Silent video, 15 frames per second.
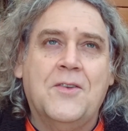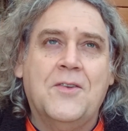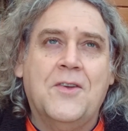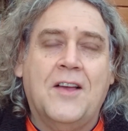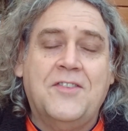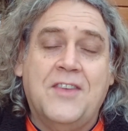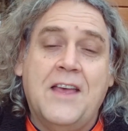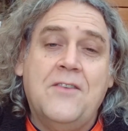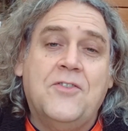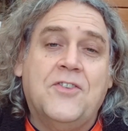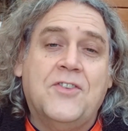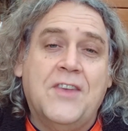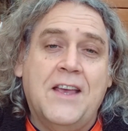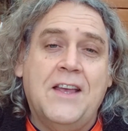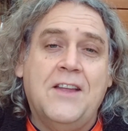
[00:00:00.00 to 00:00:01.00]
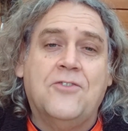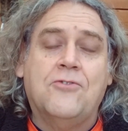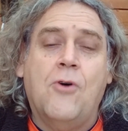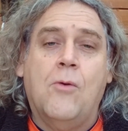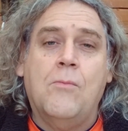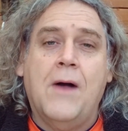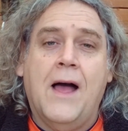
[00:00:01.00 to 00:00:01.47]
seeds
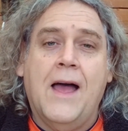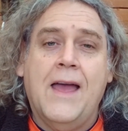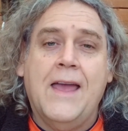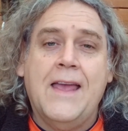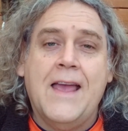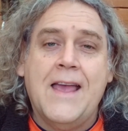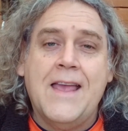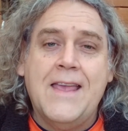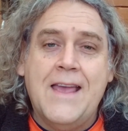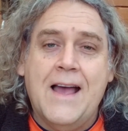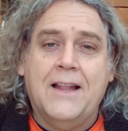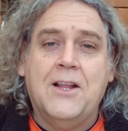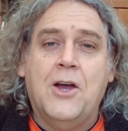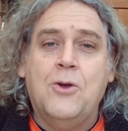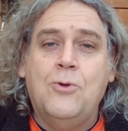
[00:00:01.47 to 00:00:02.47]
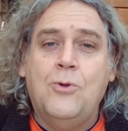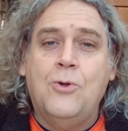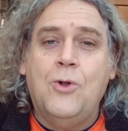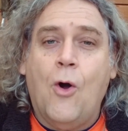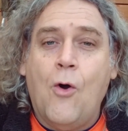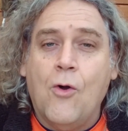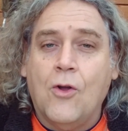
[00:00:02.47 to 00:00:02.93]
from a yellow
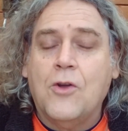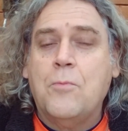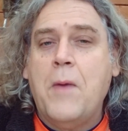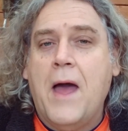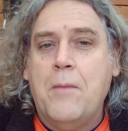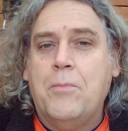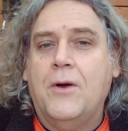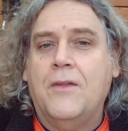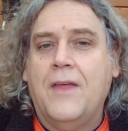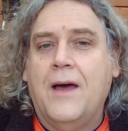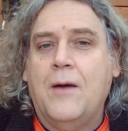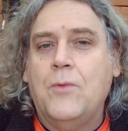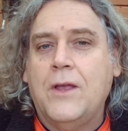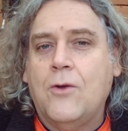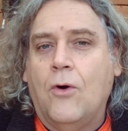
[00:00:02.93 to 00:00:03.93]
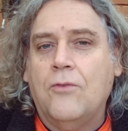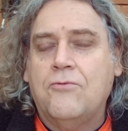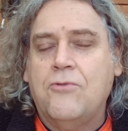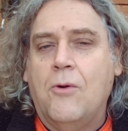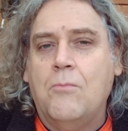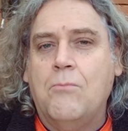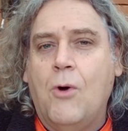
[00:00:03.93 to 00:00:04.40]
long pepper that we got
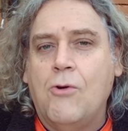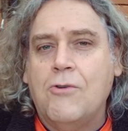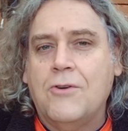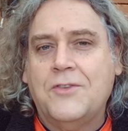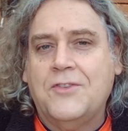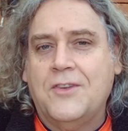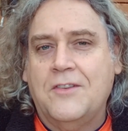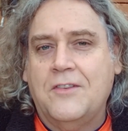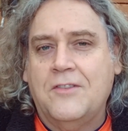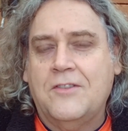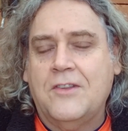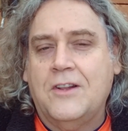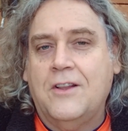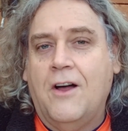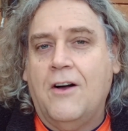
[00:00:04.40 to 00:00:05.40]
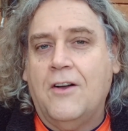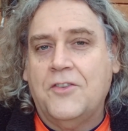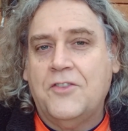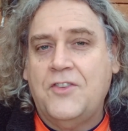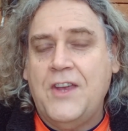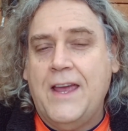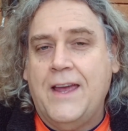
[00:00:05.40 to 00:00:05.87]
from Morrison's
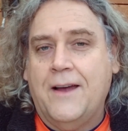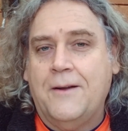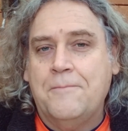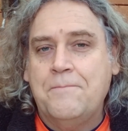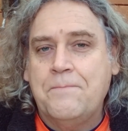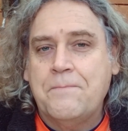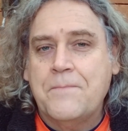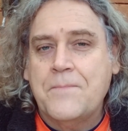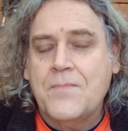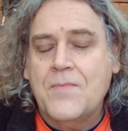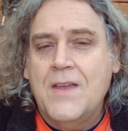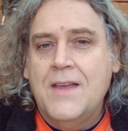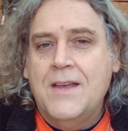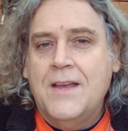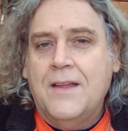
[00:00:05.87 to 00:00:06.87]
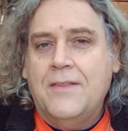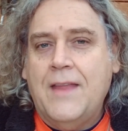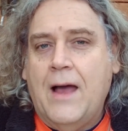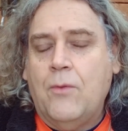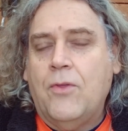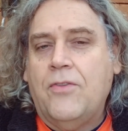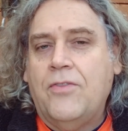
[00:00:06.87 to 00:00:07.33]
last year.
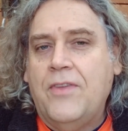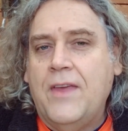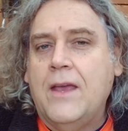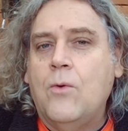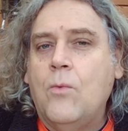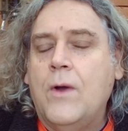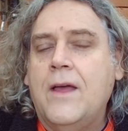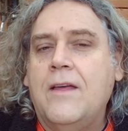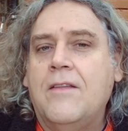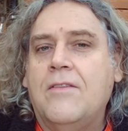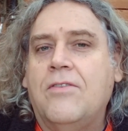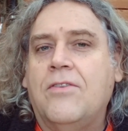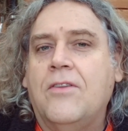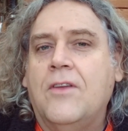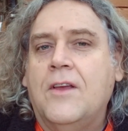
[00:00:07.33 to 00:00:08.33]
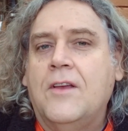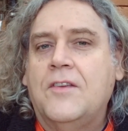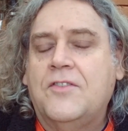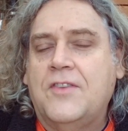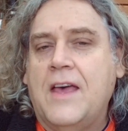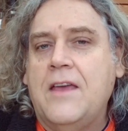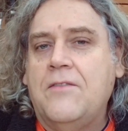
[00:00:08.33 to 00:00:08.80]
Now, the thing with
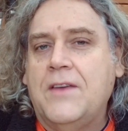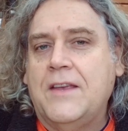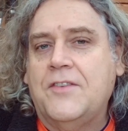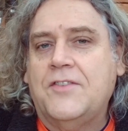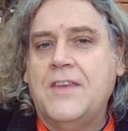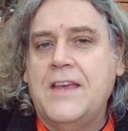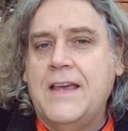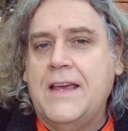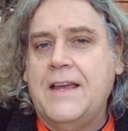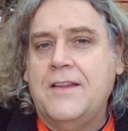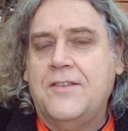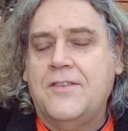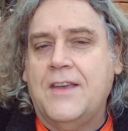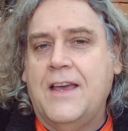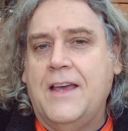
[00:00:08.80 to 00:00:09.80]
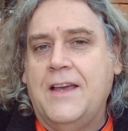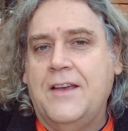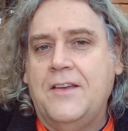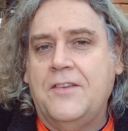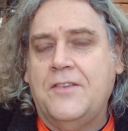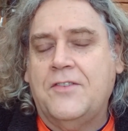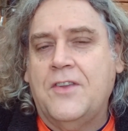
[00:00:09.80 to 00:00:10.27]
saving seeds
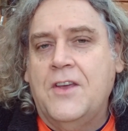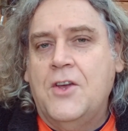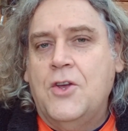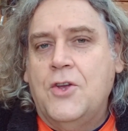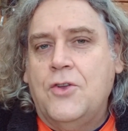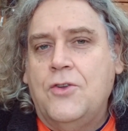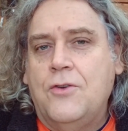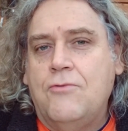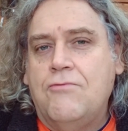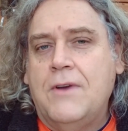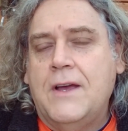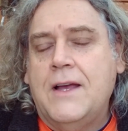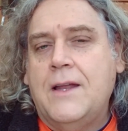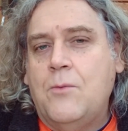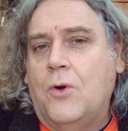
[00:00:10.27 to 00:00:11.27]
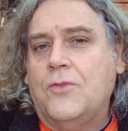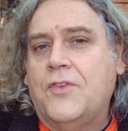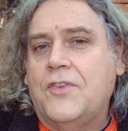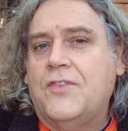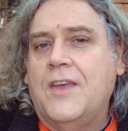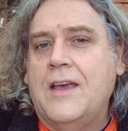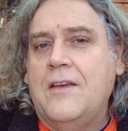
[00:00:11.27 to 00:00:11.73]
is you really want to
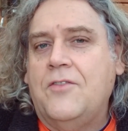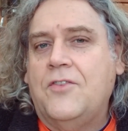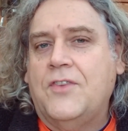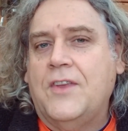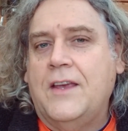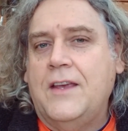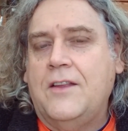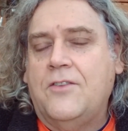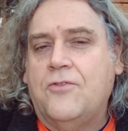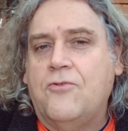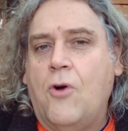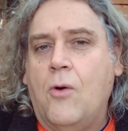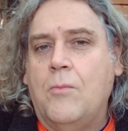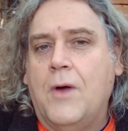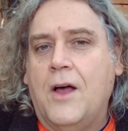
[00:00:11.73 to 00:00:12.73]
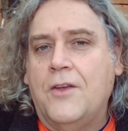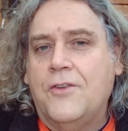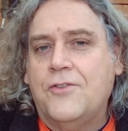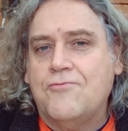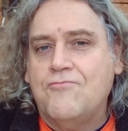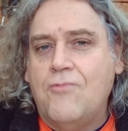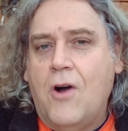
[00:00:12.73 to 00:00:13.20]
save seeds from as
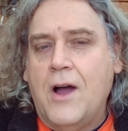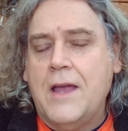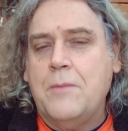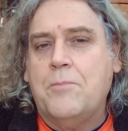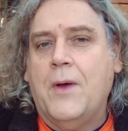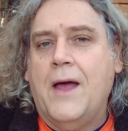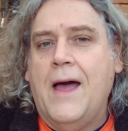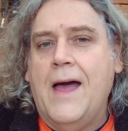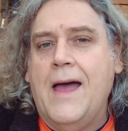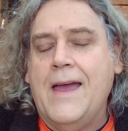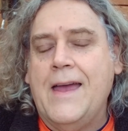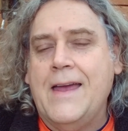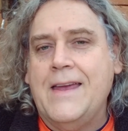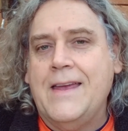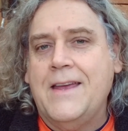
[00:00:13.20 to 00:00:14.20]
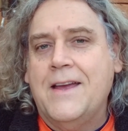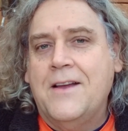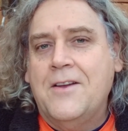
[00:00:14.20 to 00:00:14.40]
ripe a